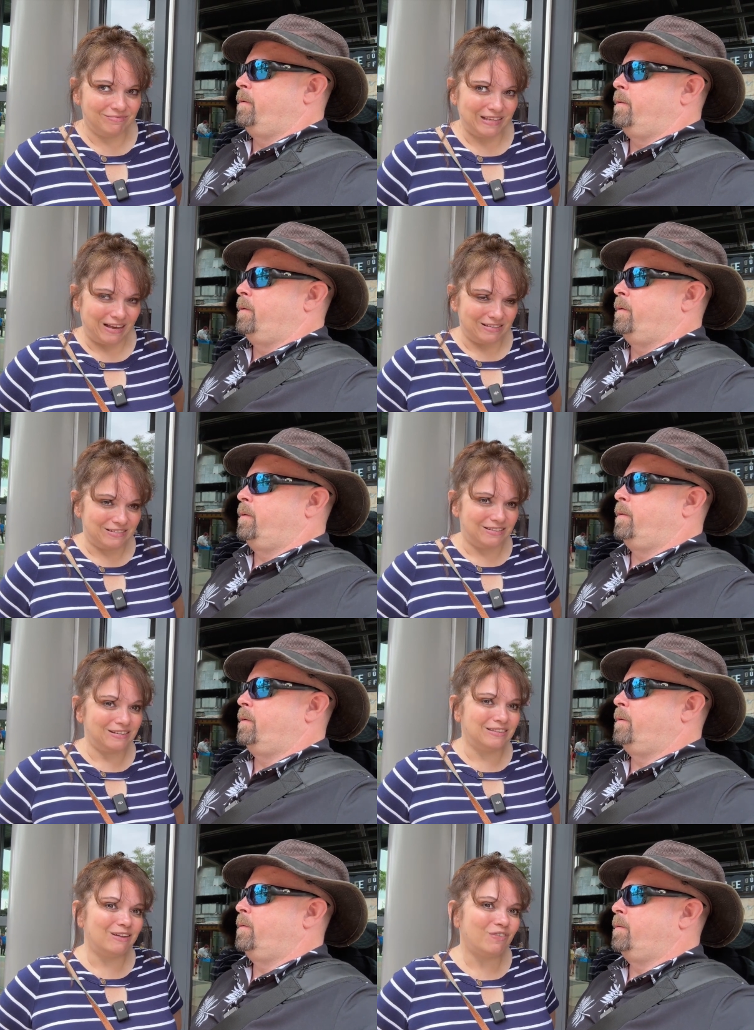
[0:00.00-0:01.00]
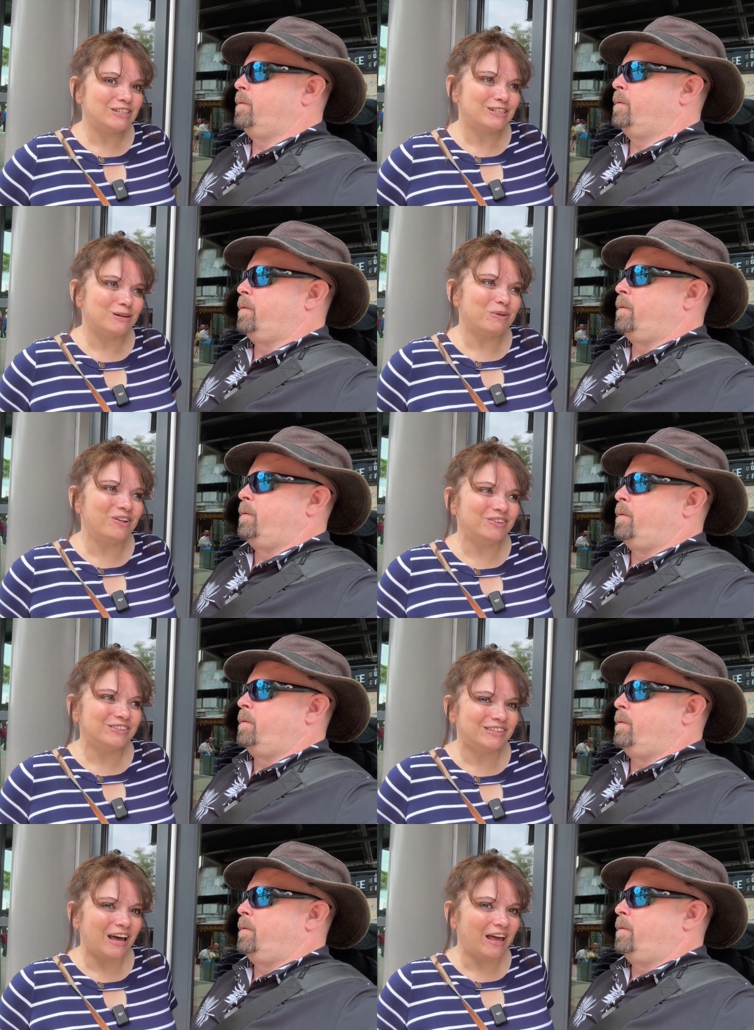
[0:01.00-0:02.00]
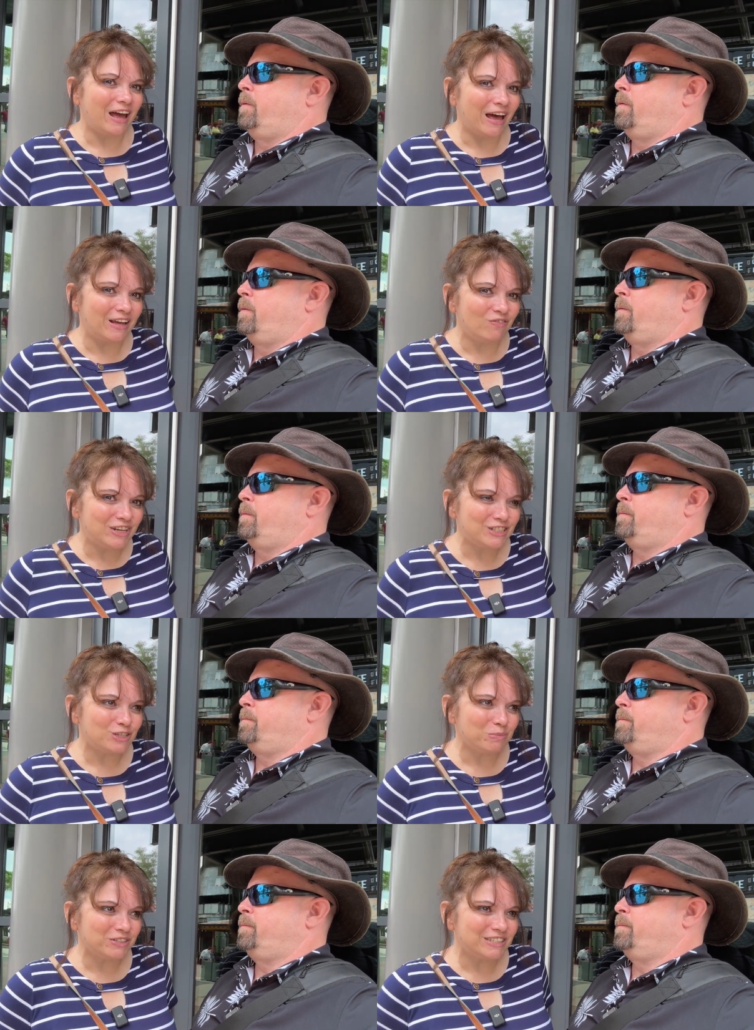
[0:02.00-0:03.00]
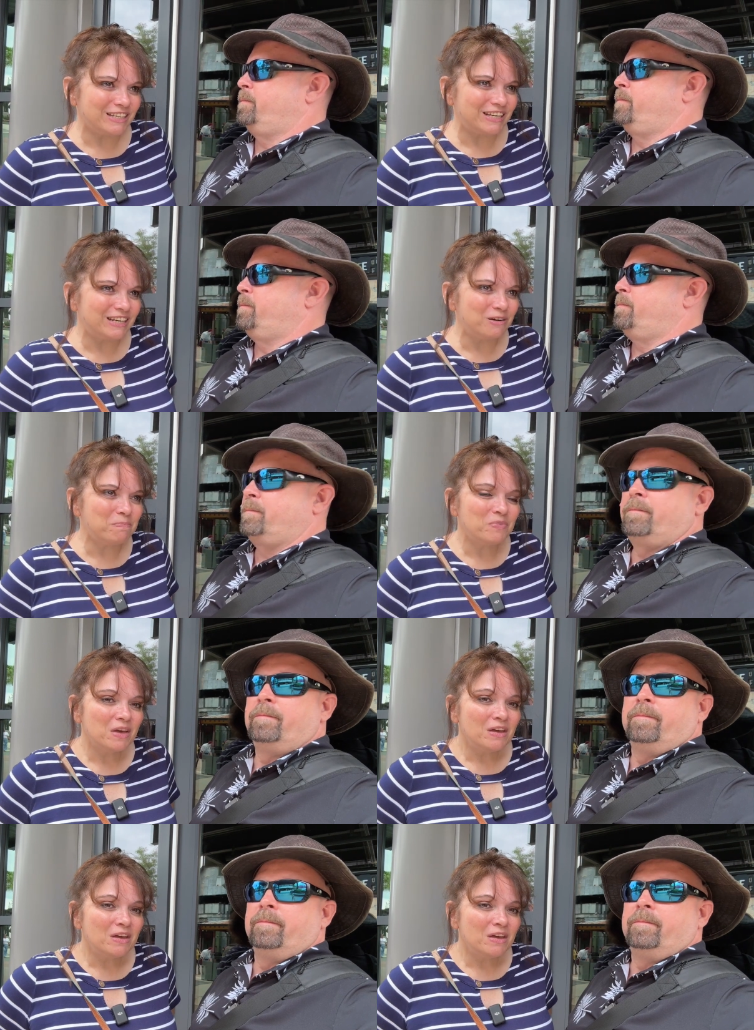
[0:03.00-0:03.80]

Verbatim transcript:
Speaker 1: tasting the vegetables. I hide vegetables to eat them.